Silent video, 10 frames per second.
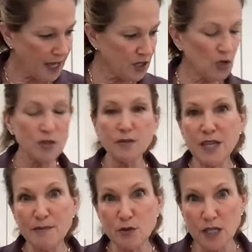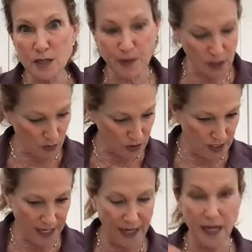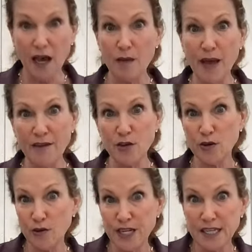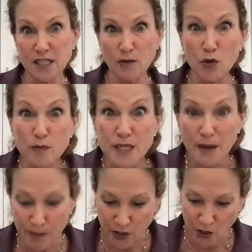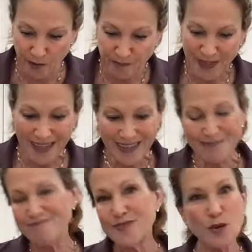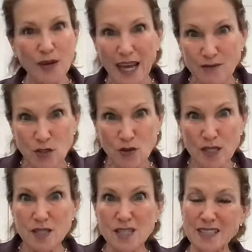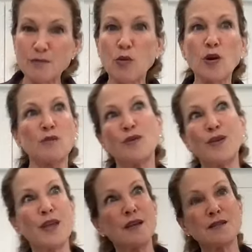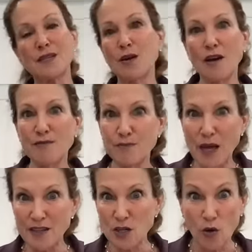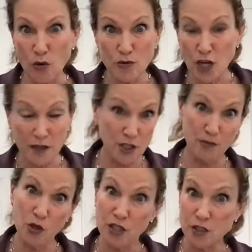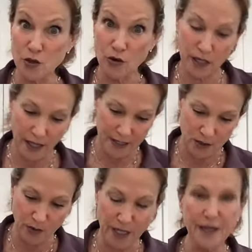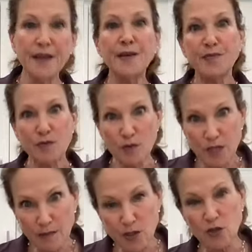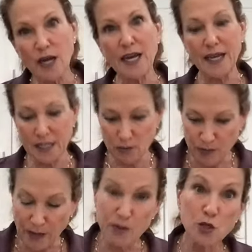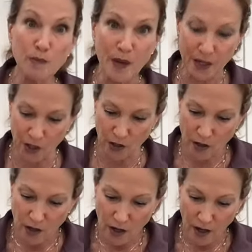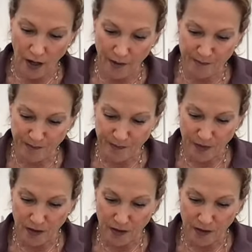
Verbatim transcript: And you know, sometimes recipes will say, um, have your ingredients at room temperature. You don't have to. This is that's important with things. You know, I, I did a whole chocolate chip cookie story last week. Room temperature eggs, room temperature butter, um,